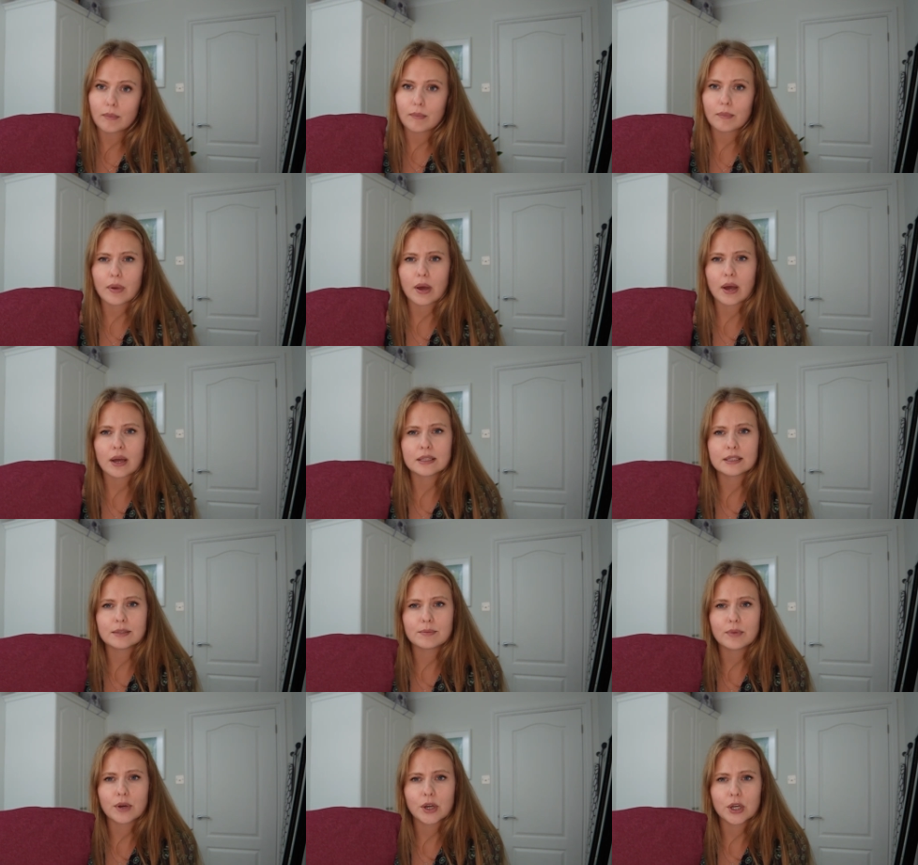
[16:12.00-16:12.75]

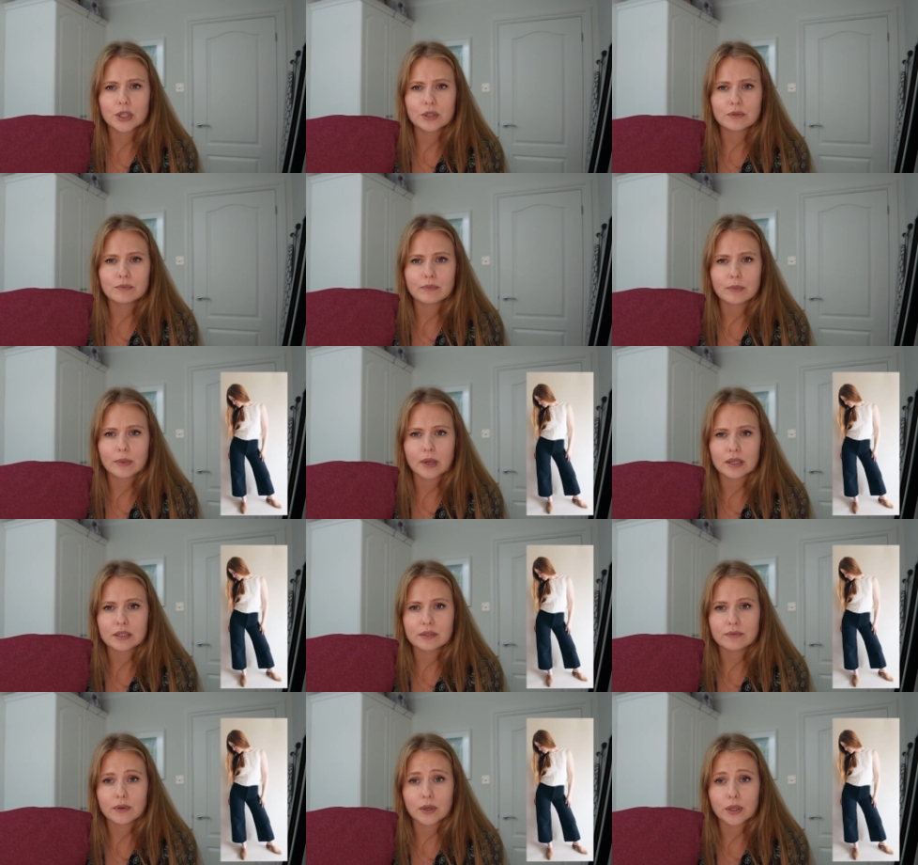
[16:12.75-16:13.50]
Persipone
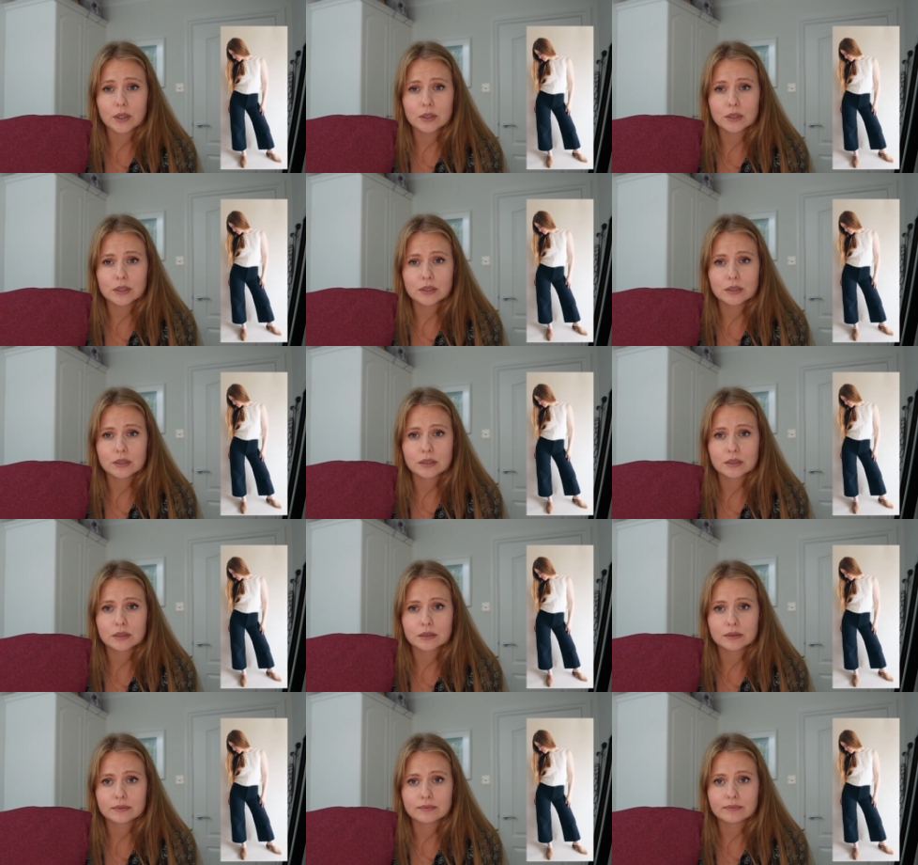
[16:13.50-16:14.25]

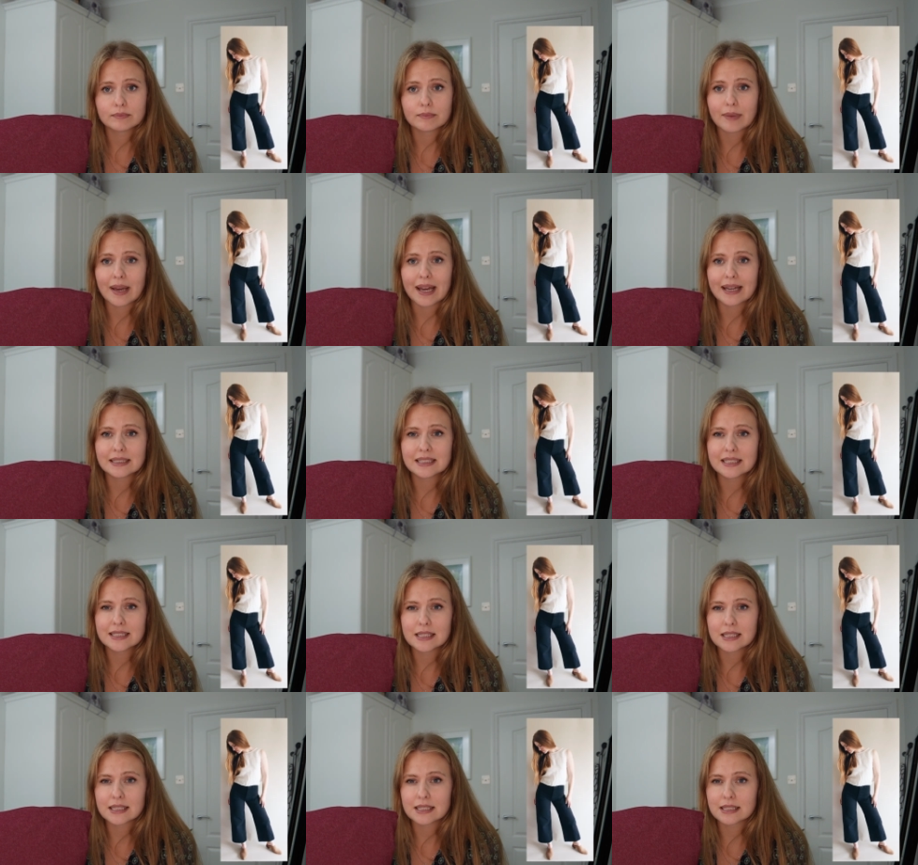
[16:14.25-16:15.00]

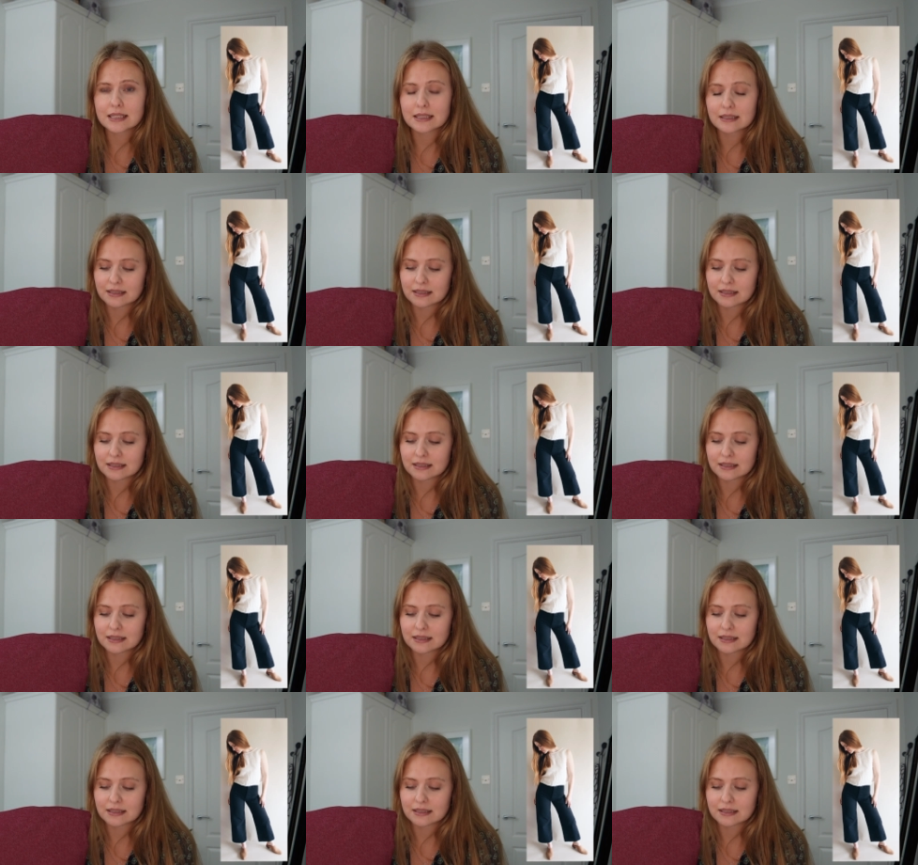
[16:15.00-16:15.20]
Pants.